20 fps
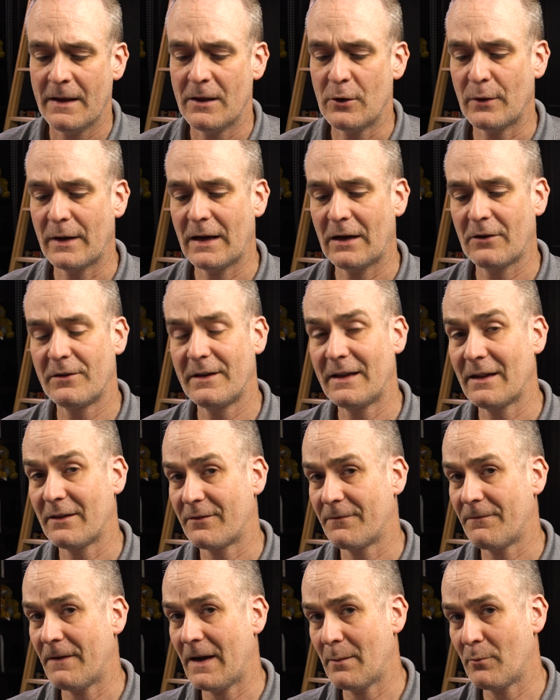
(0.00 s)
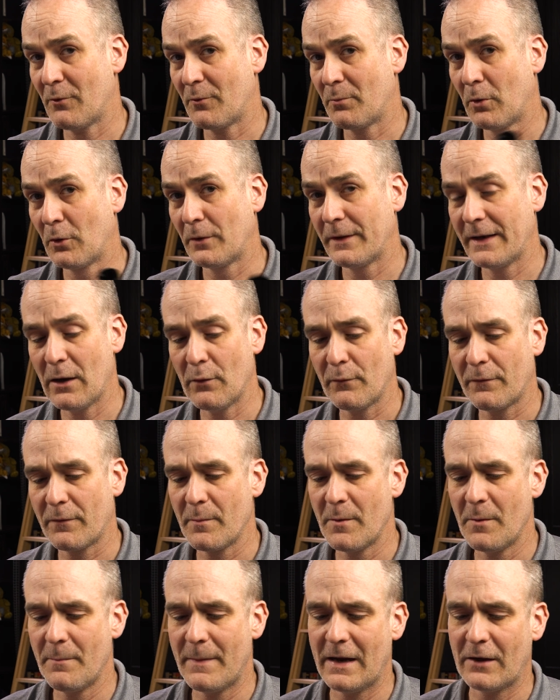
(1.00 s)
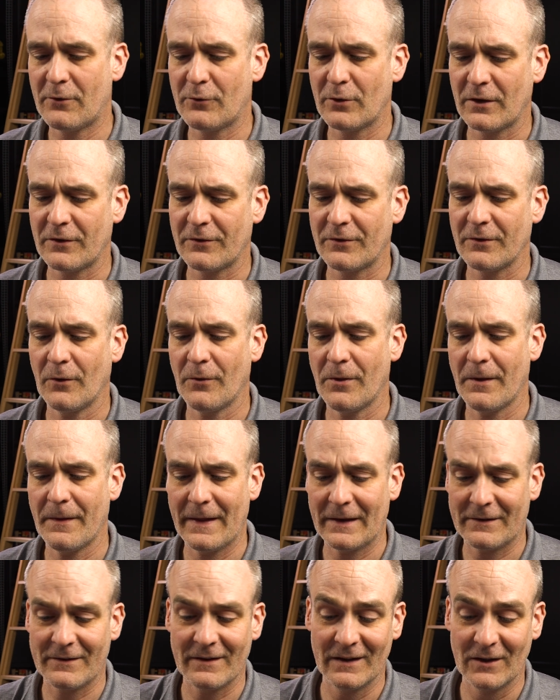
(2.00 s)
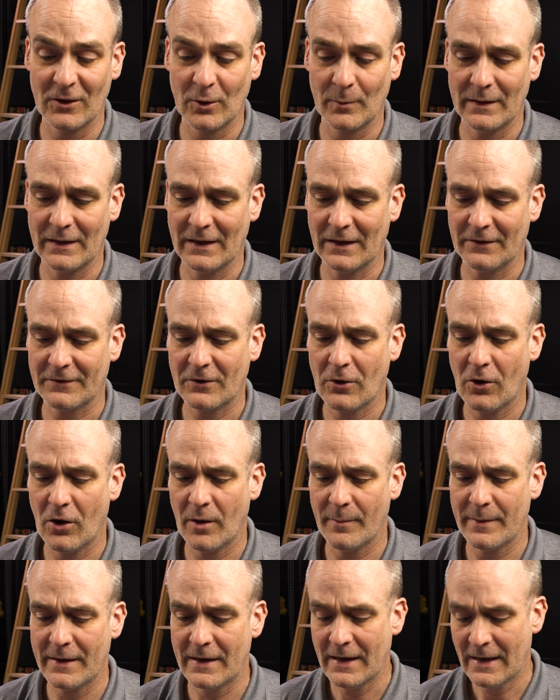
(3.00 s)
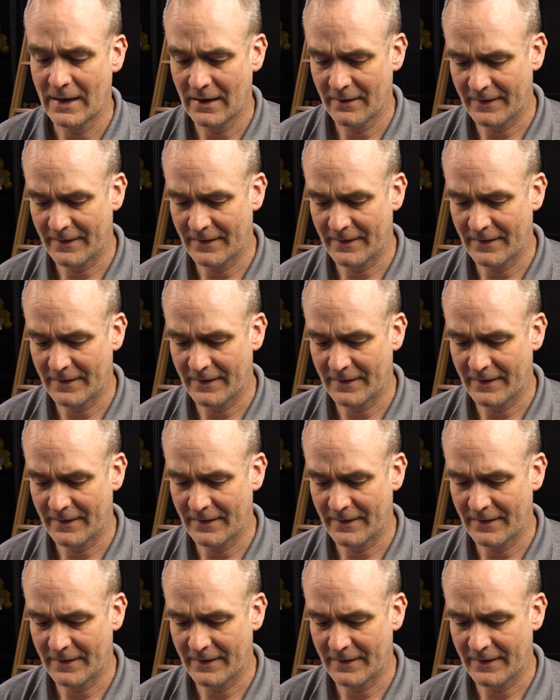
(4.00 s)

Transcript: You can actually get fibers pulling out from the matrix, although that's a little bit less common.